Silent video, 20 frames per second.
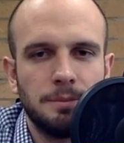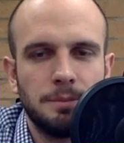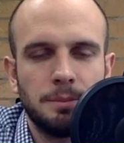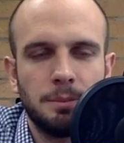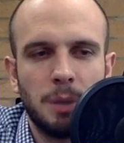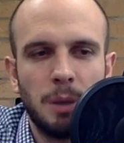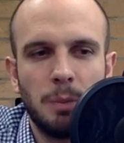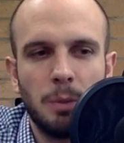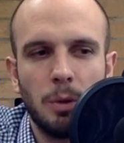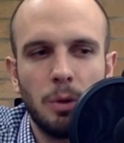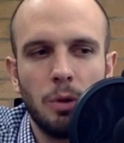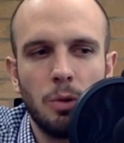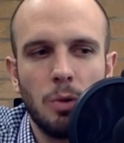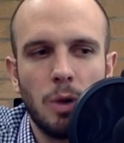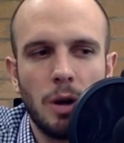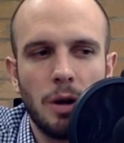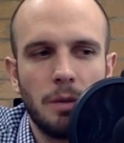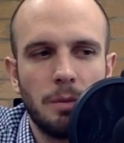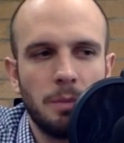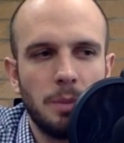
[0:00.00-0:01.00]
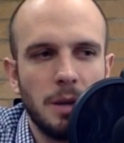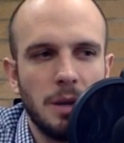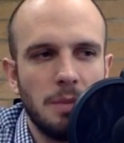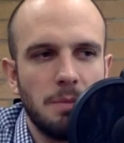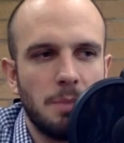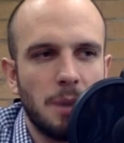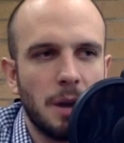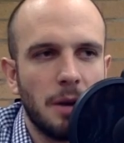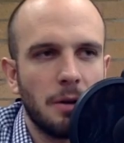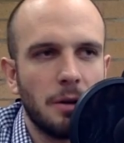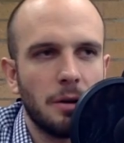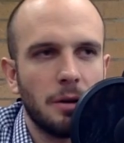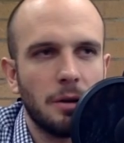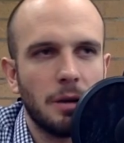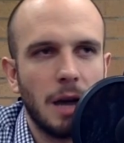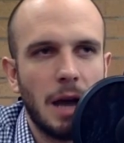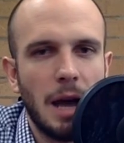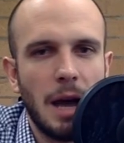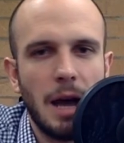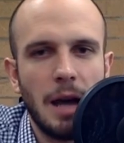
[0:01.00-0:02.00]
people who want to be
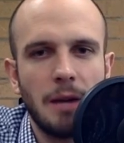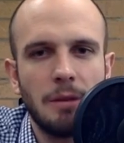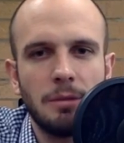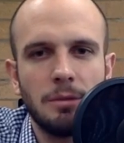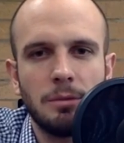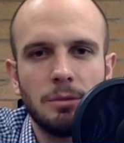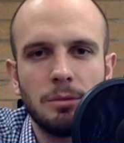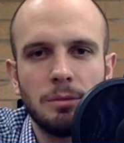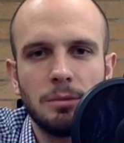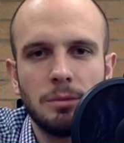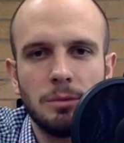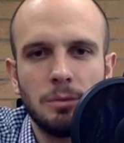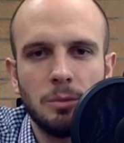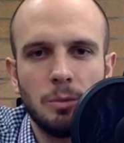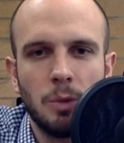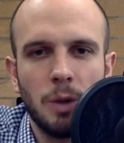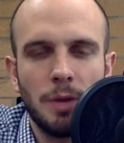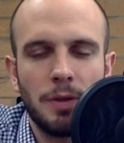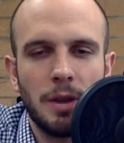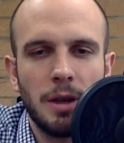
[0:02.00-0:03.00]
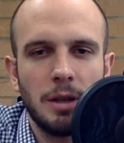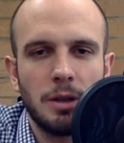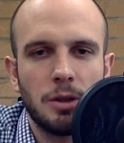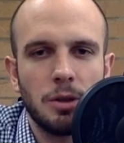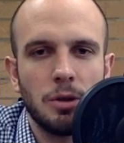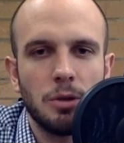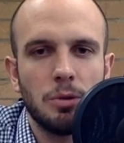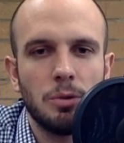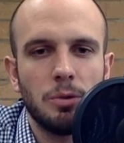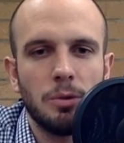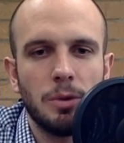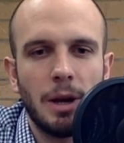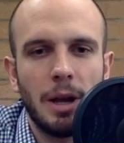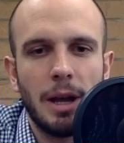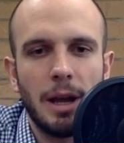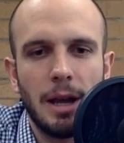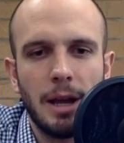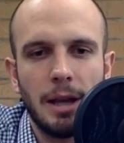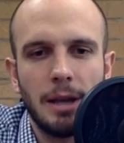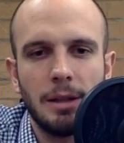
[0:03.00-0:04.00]
better at what they do
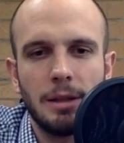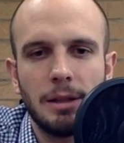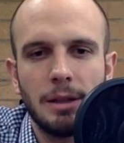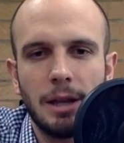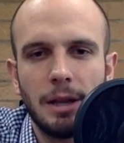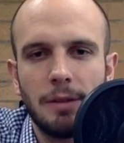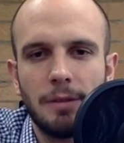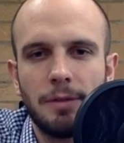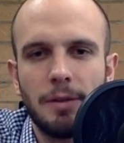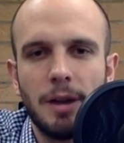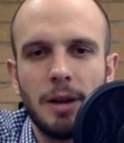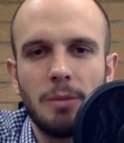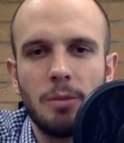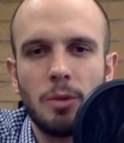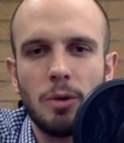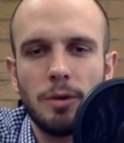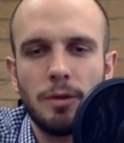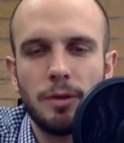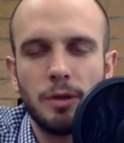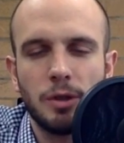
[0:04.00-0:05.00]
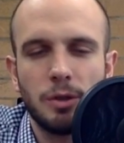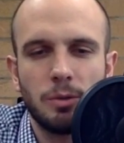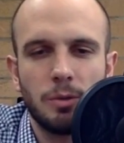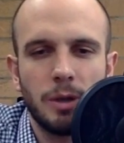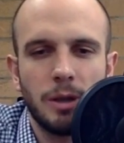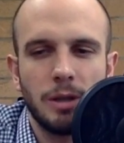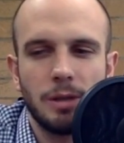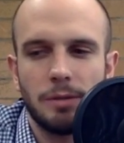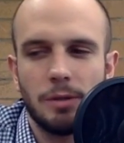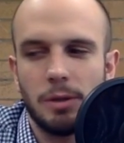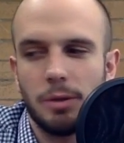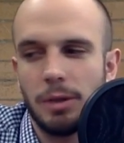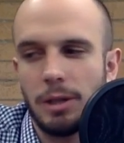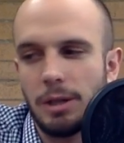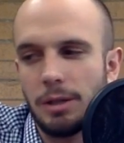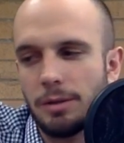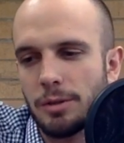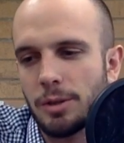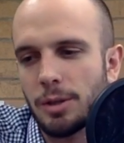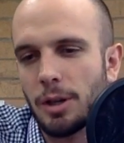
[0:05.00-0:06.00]
and find more efficient ways of doing
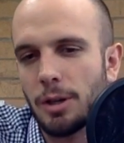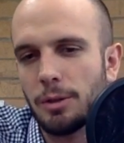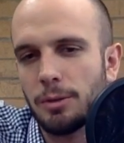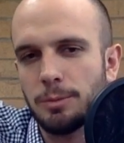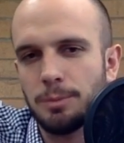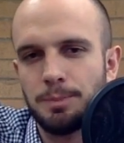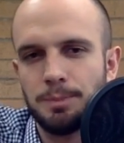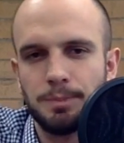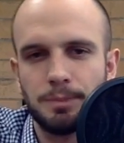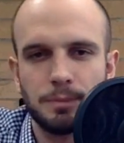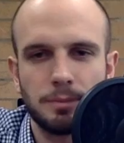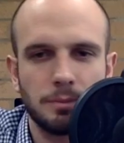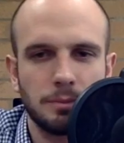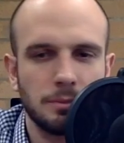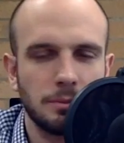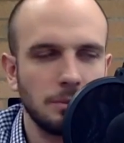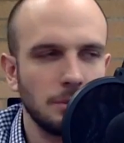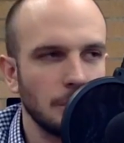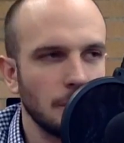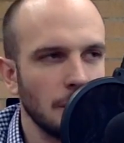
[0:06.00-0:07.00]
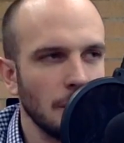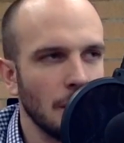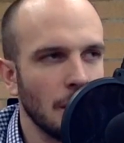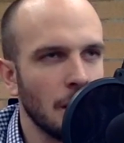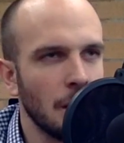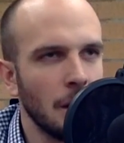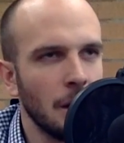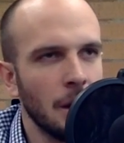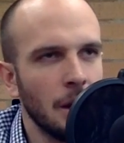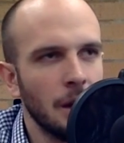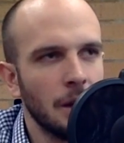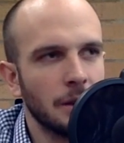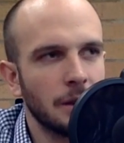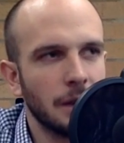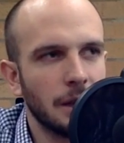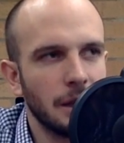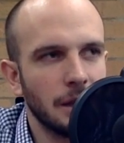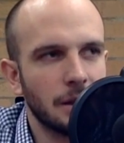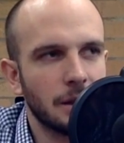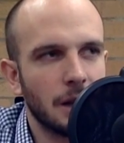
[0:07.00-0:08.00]
it. So
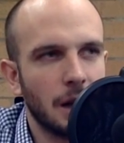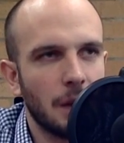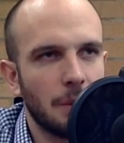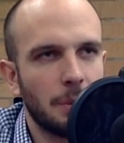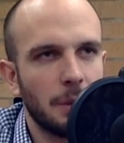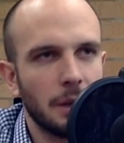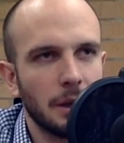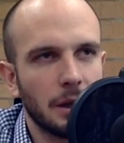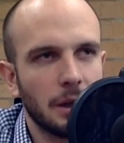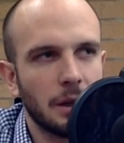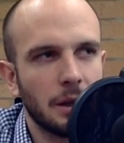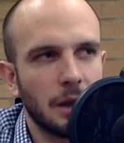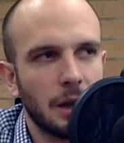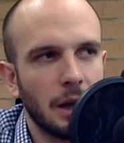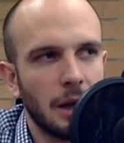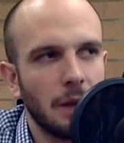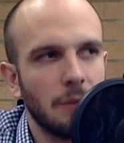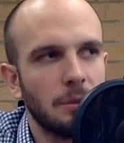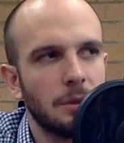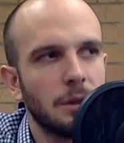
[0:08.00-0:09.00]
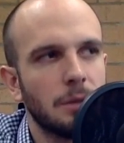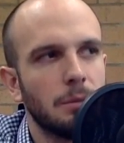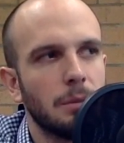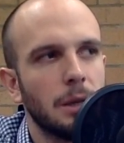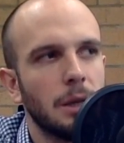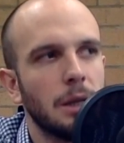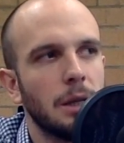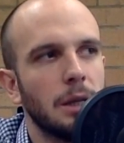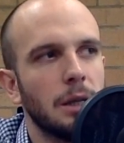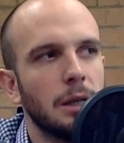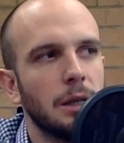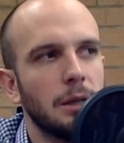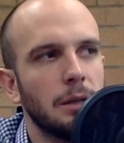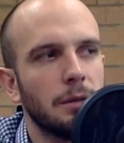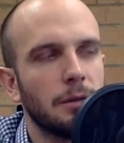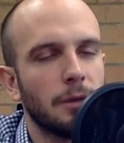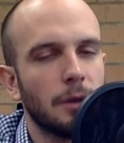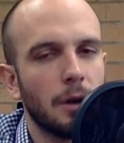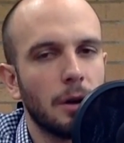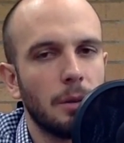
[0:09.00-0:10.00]
today's topic came to me
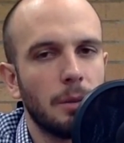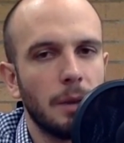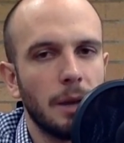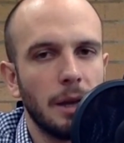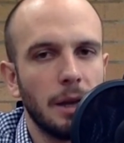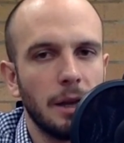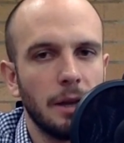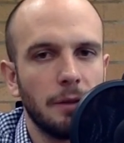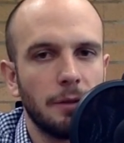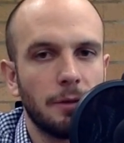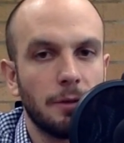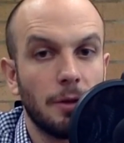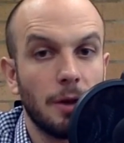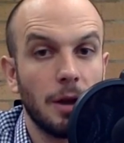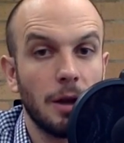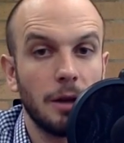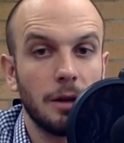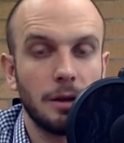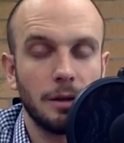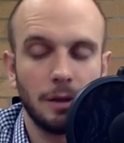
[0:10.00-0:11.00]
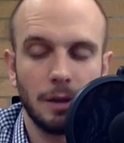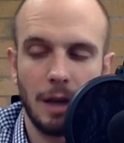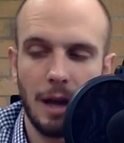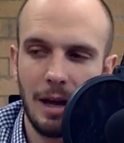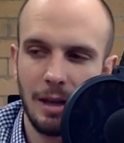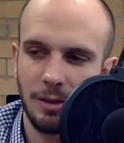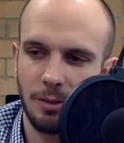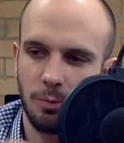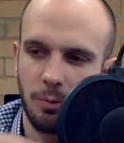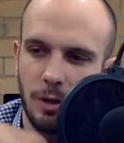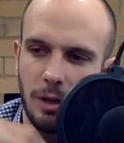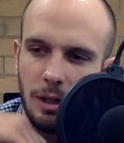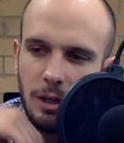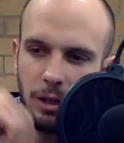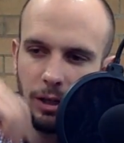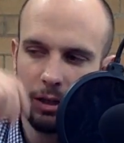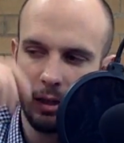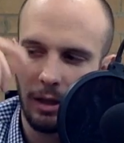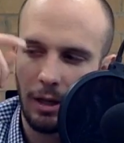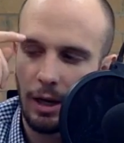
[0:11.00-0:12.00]
from a friend last
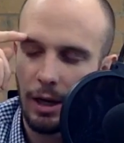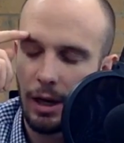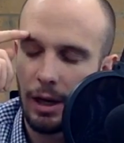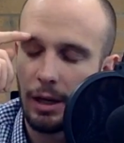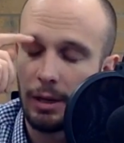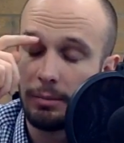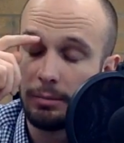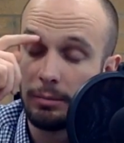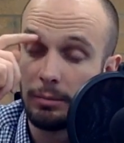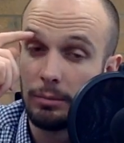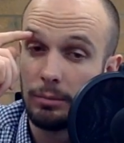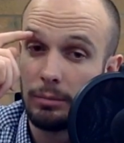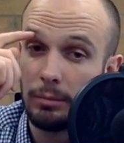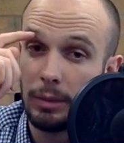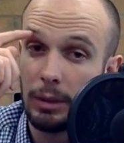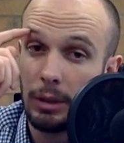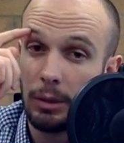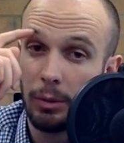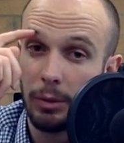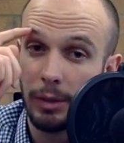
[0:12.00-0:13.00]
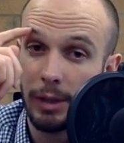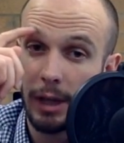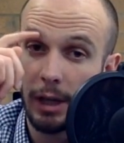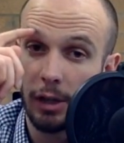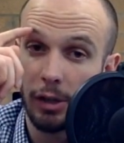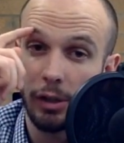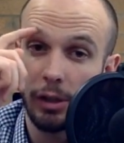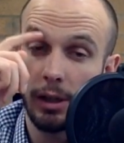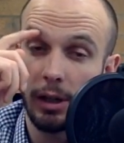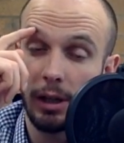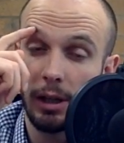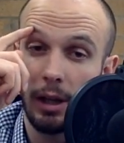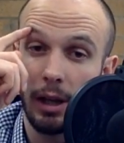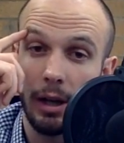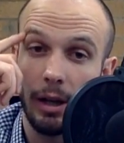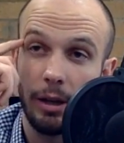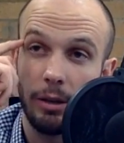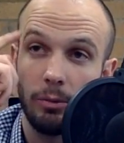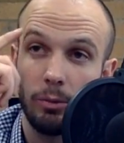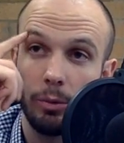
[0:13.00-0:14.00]
week. It was actually a
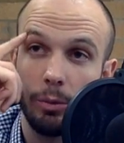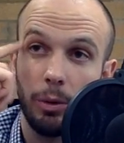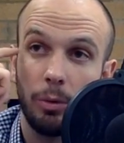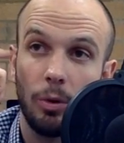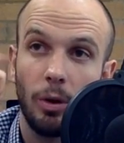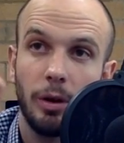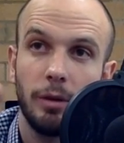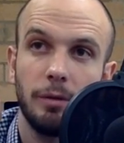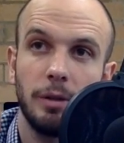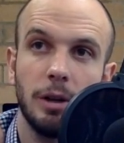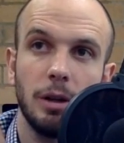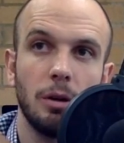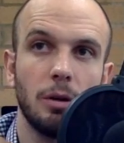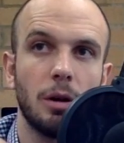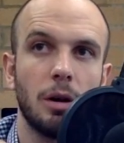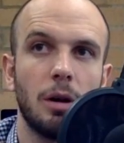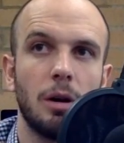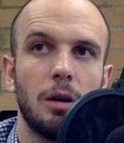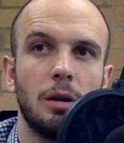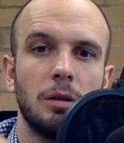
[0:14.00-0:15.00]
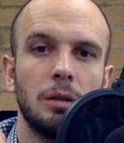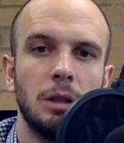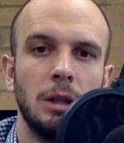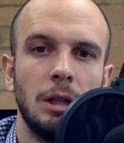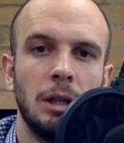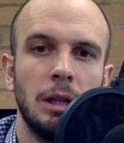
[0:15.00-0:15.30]
client when we were on a video call.